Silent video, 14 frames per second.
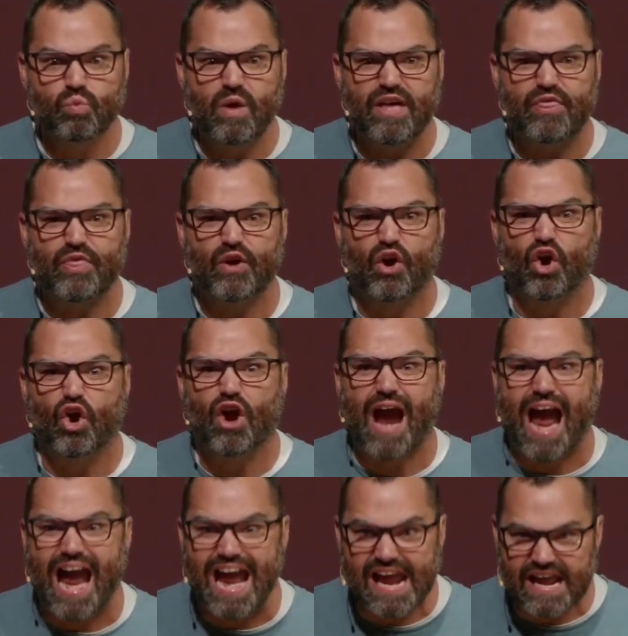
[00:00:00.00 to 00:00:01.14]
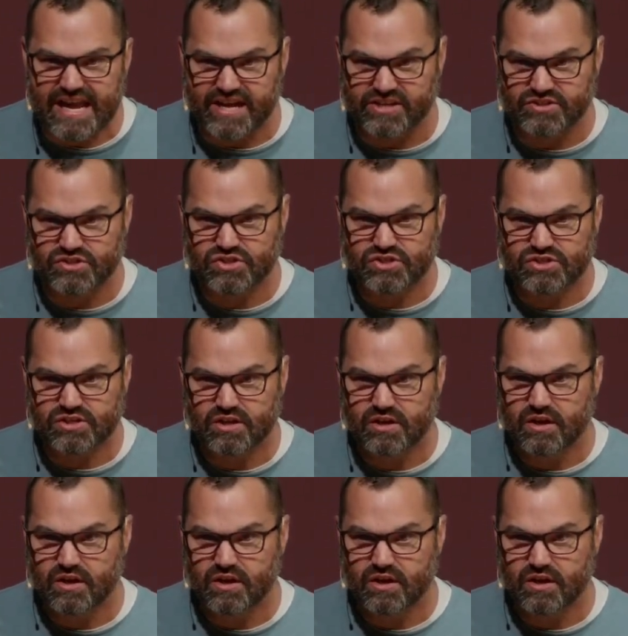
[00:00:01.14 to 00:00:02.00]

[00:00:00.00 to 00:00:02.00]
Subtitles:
with her hands